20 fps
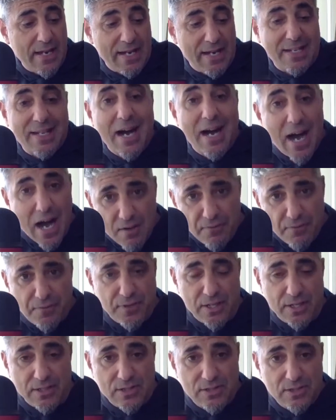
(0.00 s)

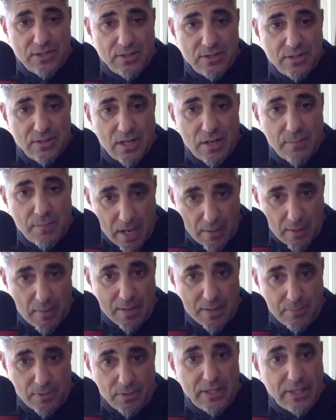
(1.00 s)
confidence about my
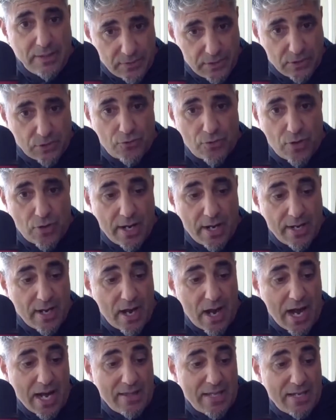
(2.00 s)
belief to try.
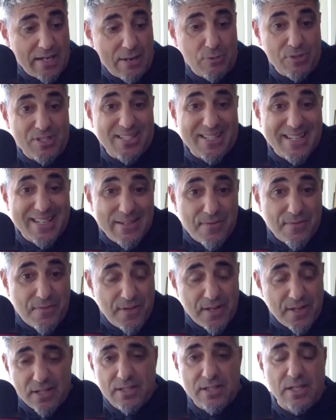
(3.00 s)
I then was
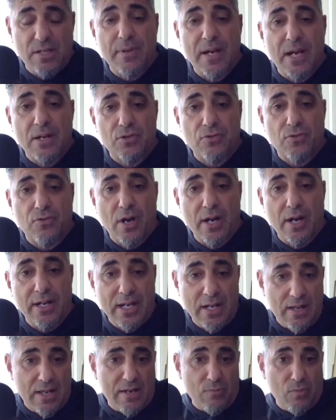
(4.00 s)
convicted about trying.
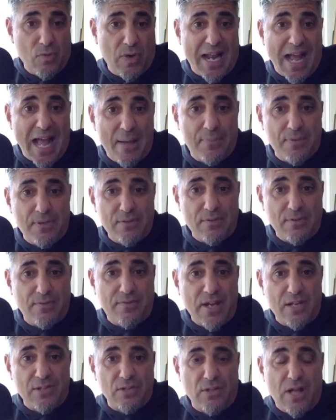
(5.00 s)
And then what happened,
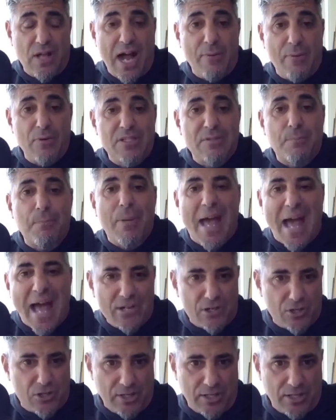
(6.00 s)
Fazil? I was
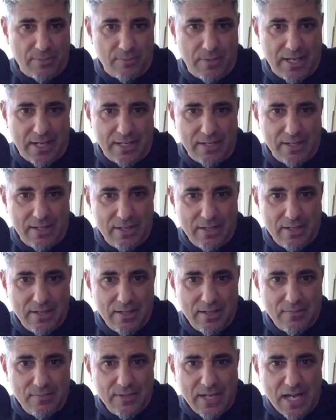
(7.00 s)
passionate, man.
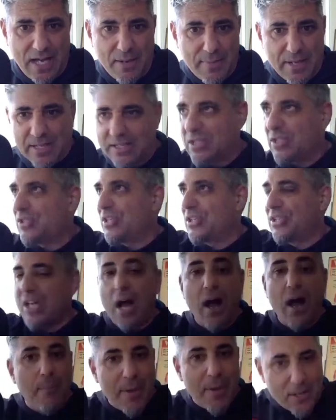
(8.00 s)
Not about the
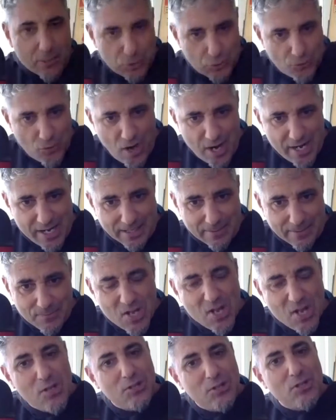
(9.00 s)
success, about trying.
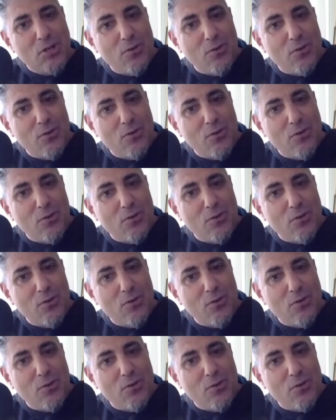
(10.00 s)
So if